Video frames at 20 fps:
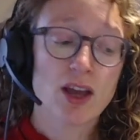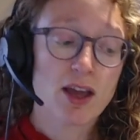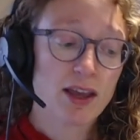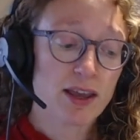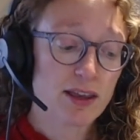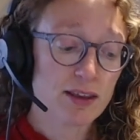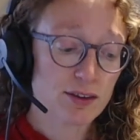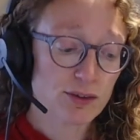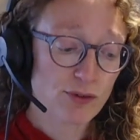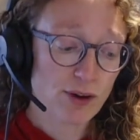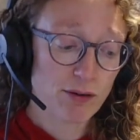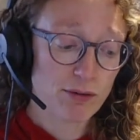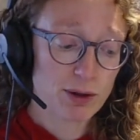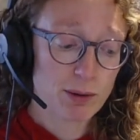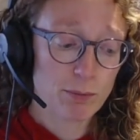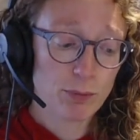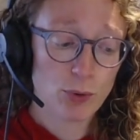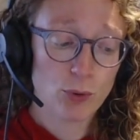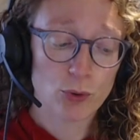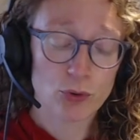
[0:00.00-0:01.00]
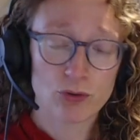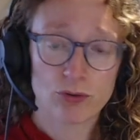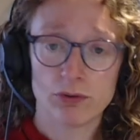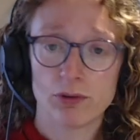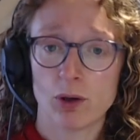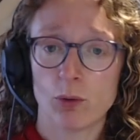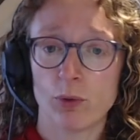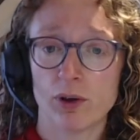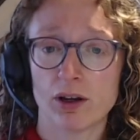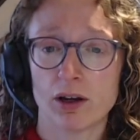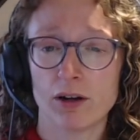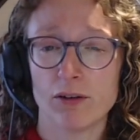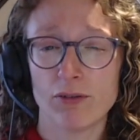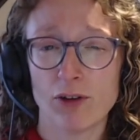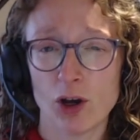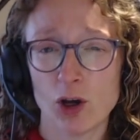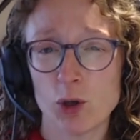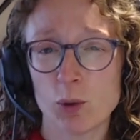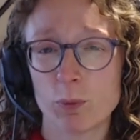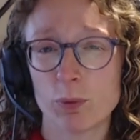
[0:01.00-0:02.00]
it's very important that we're kind of
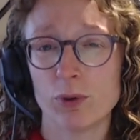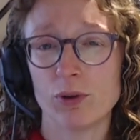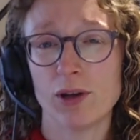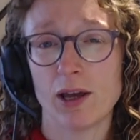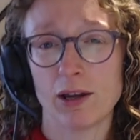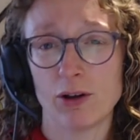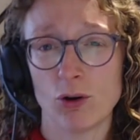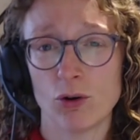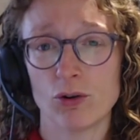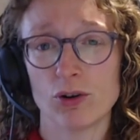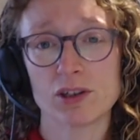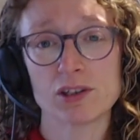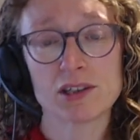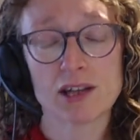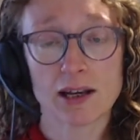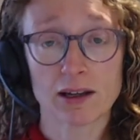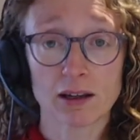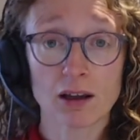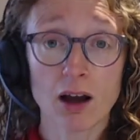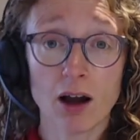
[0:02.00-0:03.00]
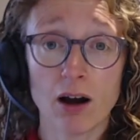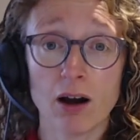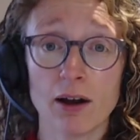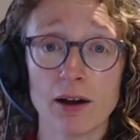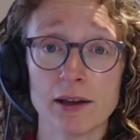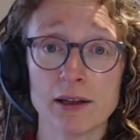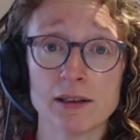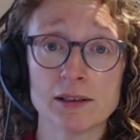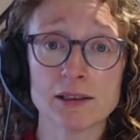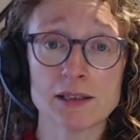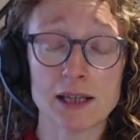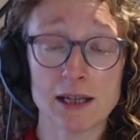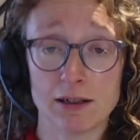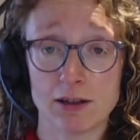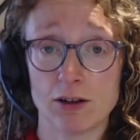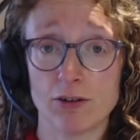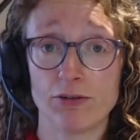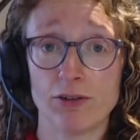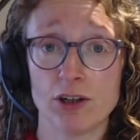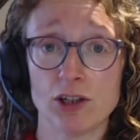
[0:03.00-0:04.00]
open and honest and kind in
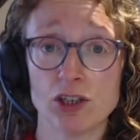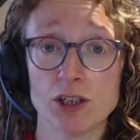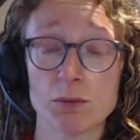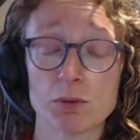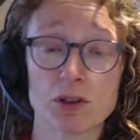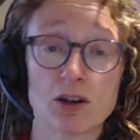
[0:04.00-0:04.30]
our friendships,